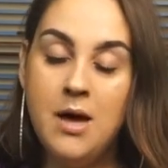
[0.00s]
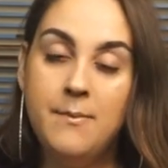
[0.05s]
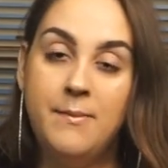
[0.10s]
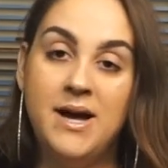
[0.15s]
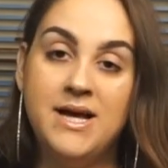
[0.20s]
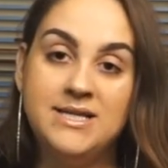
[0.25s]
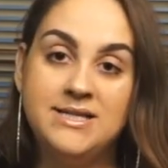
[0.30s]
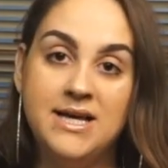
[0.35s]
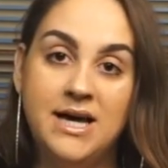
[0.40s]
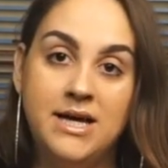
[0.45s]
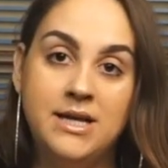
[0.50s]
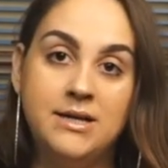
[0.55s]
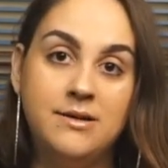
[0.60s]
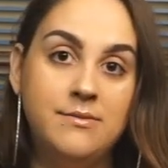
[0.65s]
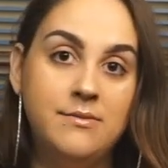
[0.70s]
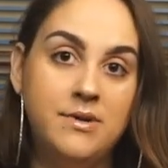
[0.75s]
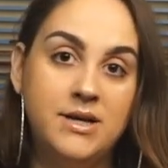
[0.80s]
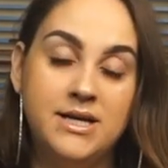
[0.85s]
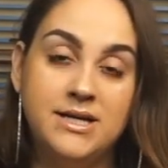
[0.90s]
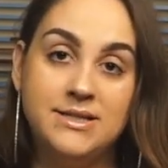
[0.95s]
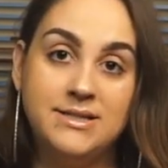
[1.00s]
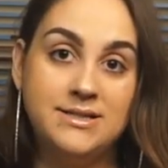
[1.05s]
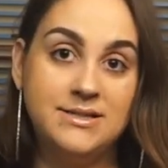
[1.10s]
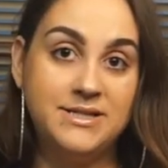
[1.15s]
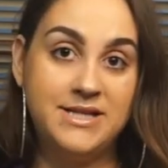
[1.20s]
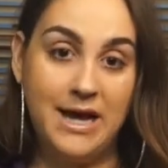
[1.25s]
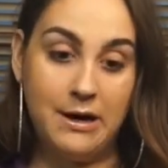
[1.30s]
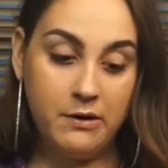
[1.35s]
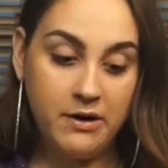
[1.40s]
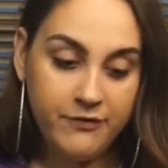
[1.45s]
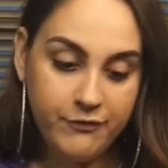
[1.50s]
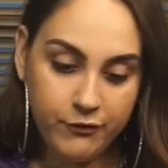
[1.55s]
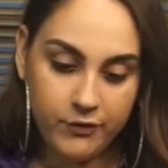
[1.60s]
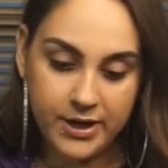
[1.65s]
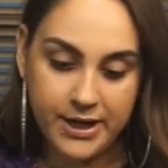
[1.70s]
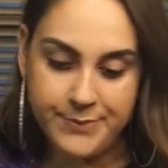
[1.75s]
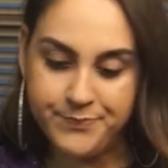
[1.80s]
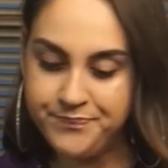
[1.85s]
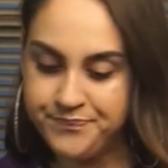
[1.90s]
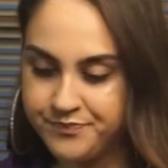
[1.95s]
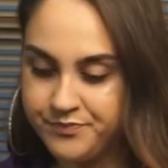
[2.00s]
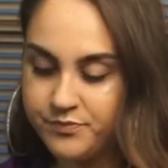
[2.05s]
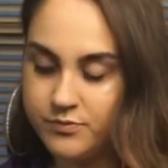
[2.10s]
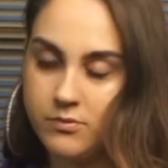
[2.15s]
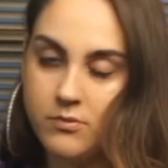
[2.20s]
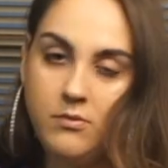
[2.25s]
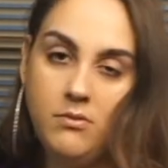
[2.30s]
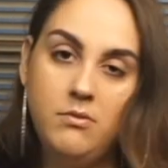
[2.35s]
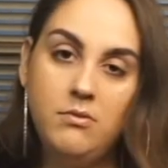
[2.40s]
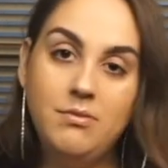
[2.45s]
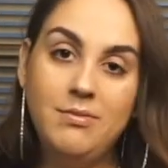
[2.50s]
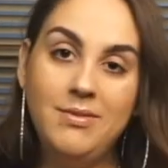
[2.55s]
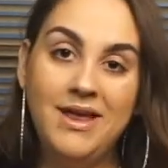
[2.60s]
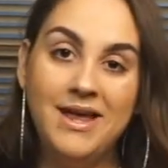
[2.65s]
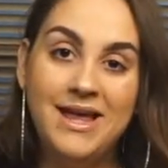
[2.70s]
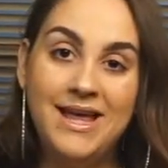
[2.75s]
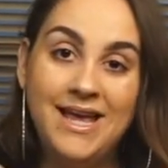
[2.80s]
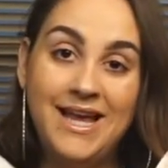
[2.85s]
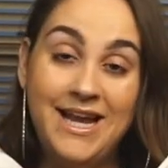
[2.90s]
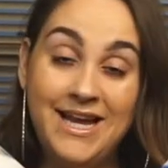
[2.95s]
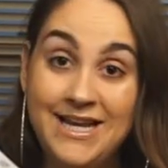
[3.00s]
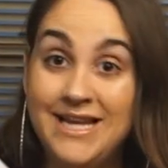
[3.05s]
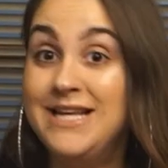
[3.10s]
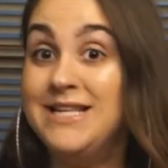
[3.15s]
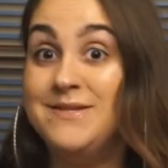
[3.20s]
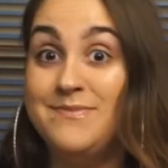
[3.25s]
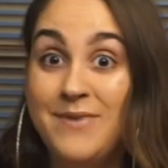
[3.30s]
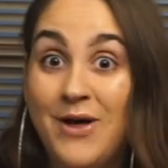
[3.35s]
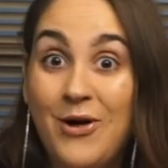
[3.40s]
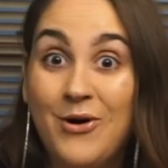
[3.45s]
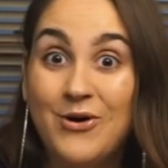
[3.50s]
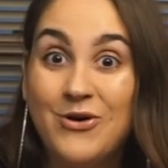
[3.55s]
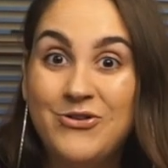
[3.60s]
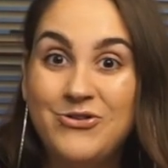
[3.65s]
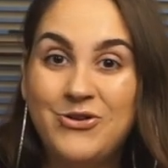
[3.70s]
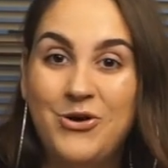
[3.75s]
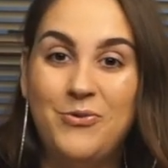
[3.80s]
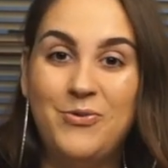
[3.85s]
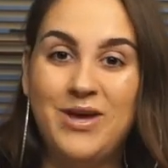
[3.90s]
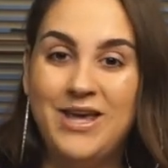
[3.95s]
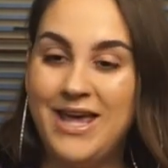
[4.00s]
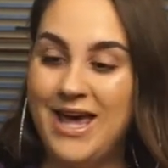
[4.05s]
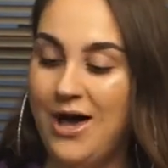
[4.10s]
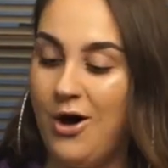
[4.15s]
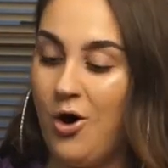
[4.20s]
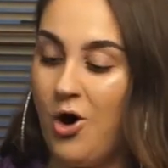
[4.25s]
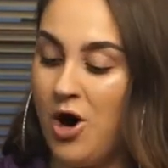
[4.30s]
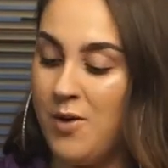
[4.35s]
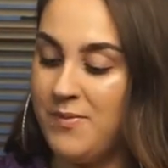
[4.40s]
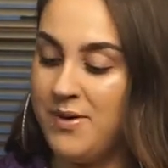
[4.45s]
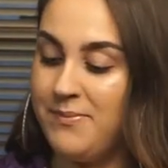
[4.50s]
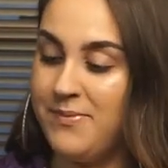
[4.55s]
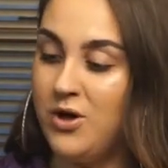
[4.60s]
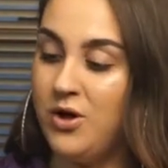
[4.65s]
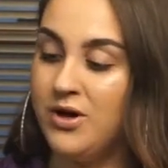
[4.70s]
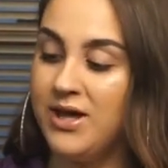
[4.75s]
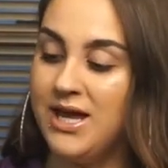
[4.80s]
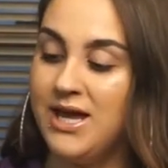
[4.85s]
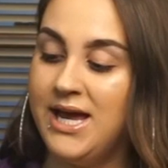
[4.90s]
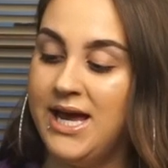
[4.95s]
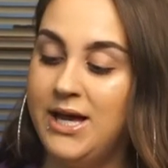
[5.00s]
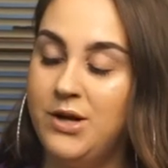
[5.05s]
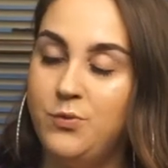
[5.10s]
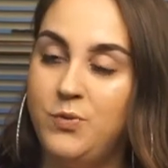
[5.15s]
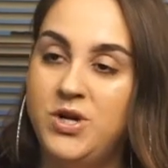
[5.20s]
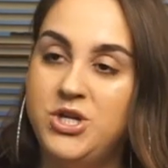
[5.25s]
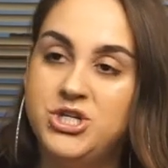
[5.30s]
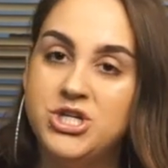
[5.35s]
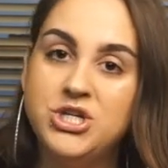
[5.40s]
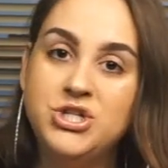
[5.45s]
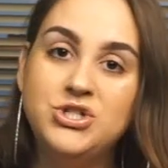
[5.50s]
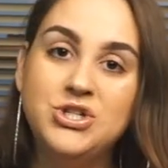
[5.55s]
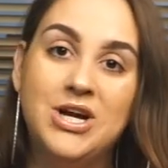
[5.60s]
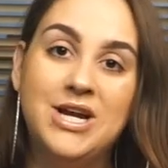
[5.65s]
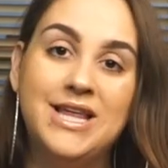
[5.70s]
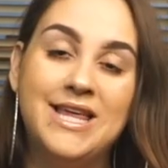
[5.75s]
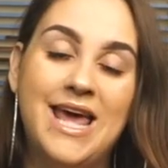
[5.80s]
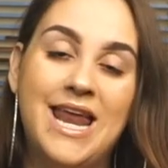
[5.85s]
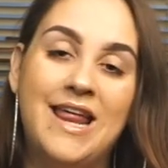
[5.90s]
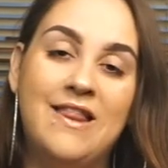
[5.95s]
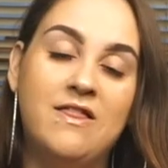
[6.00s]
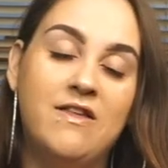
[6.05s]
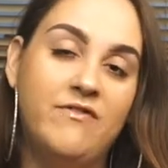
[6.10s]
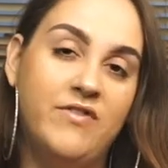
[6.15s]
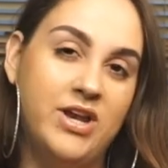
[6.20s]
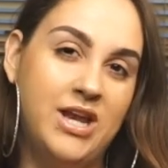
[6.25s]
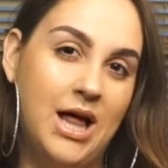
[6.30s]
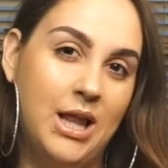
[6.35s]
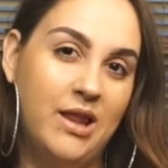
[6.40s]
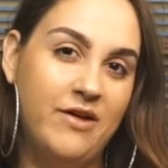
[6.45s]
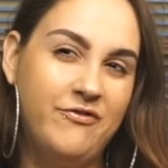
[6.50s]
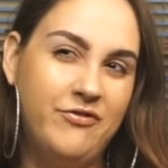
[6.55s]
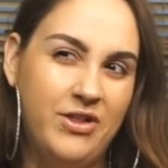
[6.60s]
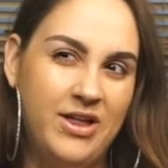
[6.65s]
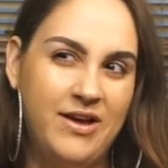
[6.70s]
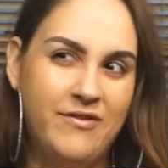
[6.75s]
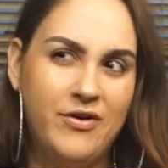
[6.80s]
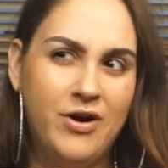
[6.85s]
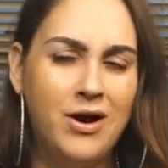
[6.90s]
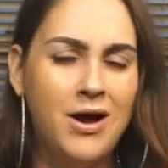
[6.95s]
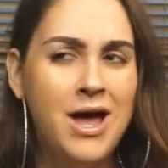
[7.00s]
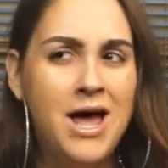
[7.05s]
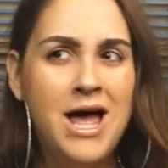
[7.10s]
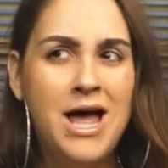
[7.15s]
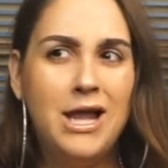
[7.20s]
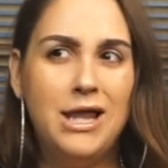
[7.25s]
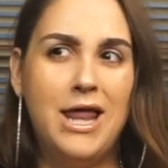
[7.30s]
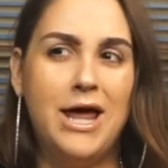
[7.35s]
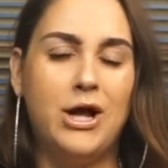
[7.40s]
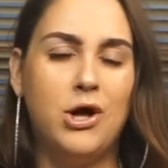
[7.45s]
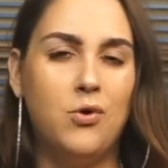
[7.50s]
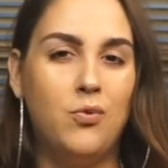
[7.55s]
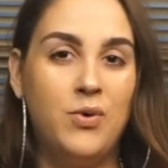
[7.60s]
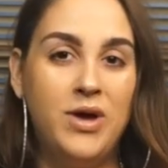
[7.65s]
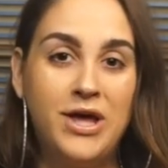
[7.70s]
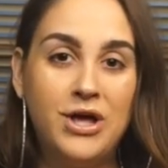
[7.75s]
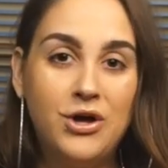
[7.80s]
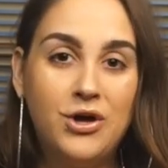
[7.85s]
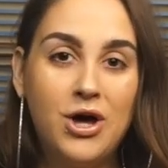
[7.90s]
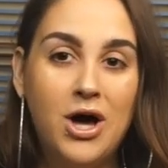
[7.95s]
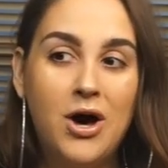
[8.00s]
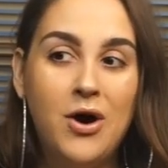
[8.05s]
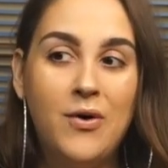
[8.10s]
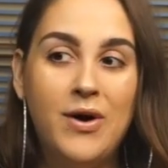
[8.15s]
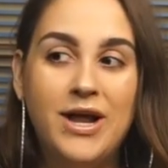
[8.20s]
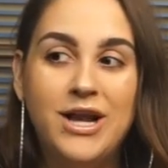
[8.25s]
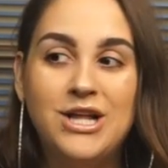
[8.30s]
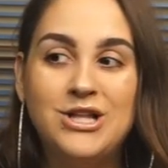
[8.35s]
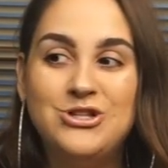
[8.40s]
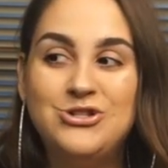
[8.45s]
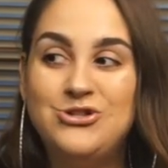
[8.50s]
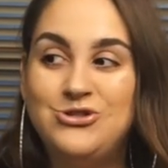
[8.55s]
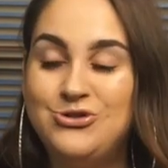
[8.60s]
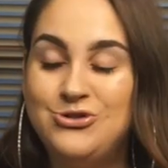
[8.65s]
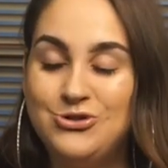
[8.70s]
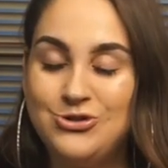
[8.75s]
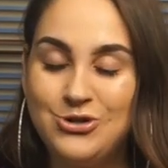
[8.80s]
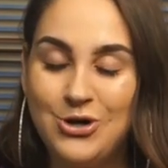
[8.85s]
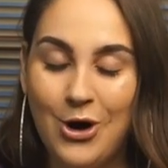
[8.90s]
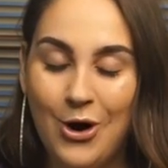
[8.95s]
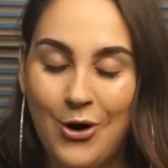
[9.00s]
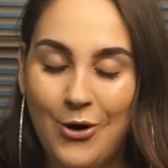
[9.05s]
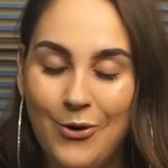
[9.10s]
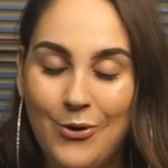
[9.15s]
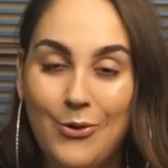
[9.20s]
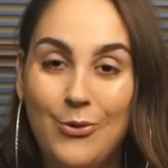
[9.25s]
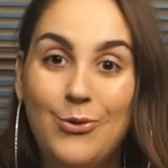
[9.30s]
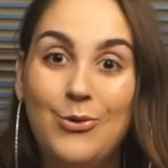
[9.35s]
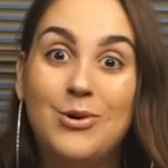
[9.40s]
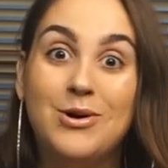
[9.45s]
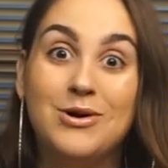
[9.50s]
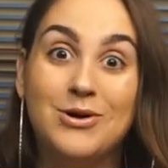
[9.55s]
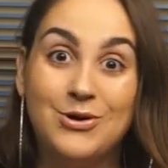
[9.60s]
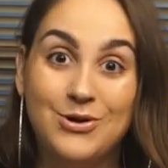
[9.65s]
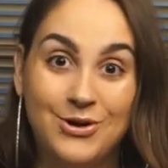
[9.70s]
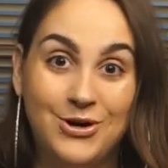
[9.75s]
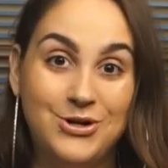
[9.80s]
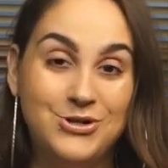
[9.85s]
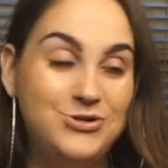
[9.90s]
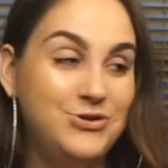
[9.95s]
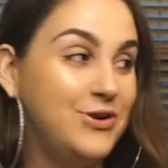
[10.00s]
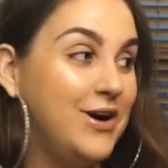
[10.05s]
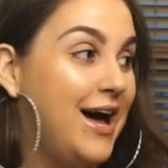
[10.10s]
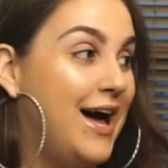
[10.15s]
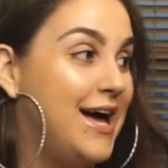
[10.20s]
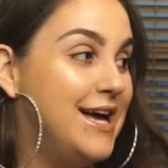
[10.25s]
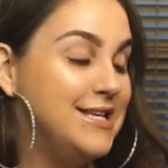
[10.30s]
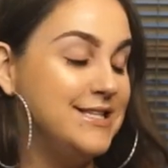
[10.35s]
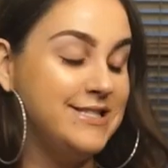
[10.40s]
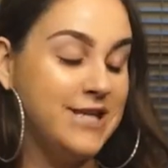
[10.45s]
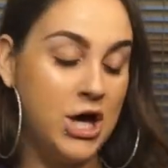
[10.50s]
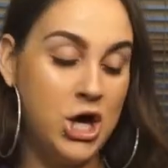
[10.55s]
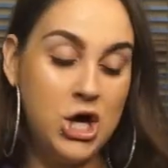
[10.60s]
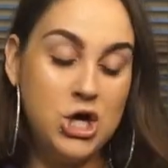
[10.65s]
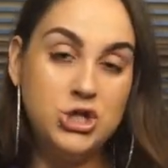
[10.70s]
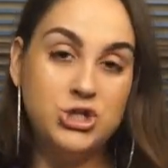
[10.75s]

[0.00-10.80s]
my son is dairy free he needs milk. So we get almond milk and we just started getting the vanilla flavor like a week ago and it's so good you guys.